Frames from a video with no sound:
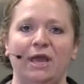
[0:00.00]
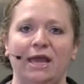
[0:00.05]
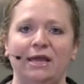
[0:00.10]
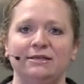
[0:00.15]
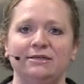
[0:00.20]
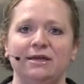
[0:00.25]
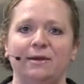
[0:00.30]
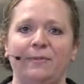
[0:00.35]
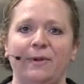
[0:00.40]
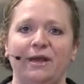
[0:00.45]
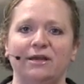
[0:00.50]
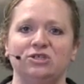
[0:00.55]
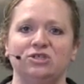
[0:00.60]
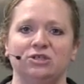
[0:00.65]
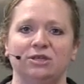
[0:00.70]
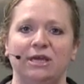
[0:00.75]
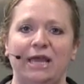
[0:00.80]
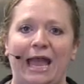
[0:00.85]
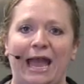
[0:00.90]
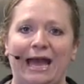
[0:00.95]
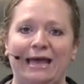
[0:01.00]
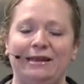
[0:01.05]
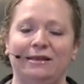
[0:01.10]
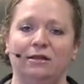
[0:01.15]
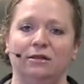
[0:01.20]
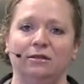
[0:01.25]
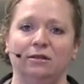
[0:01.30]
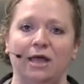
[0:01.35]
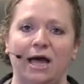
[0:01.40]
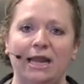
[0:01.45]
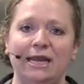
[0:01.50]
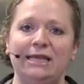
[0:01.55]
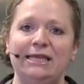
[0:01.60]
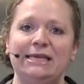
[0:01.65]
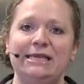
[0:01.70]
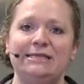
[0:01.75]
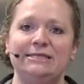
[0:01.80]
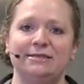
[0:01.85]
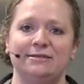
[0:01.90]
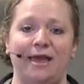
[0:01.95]
we end up actually adding a lot of
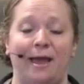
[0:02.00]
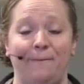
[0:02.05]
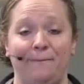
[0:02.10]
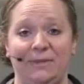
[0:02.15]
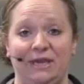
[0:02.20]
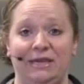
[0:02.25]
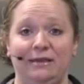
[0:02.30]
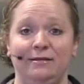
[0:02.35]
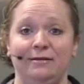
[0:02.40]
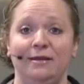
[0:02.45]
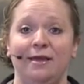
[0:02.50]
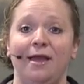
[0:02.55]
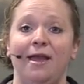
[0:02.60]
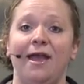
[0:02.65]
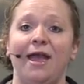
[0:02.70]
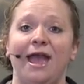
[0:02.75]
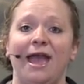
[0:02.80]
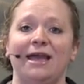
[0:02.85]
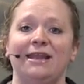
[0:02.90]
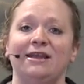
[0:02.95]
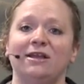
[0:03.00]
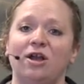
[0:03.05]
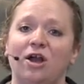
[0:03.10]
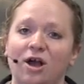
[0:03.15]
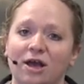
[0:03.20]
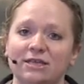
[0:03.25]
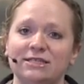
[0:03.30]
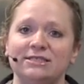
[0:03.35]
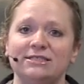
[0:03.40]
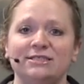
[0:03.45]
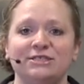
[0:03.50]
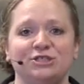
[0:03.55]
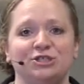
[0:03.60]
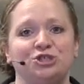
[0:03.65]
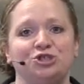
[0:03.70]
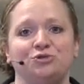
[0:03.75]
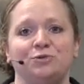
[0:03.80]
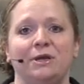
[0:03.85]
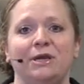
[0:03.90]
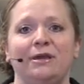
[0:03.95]
heat to that meat, and it causes it to
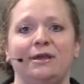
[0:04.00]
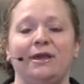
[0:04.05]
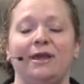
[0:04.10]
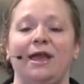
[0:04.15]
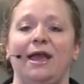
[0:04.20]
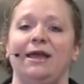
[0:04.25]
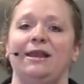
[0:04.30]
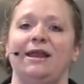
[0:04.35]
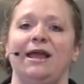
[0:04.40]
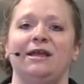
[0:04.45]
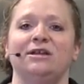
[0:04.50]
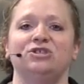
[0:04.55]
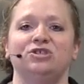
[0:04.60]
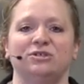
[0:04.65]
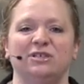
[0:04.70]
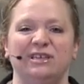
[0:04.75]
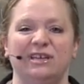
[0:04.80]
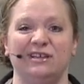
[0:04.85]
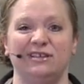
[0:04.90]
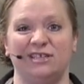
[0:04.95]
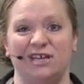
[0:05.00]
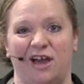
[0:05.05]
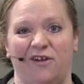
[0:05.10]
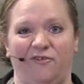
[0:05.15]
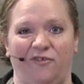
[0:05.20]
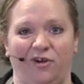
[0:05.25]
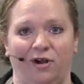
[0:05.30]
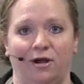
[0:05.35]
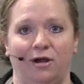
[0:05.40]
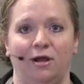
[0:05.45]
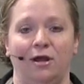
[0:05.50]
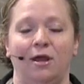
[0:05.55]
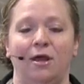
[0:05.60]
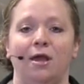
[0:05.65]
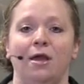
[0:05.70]
shrink and actually get tougher.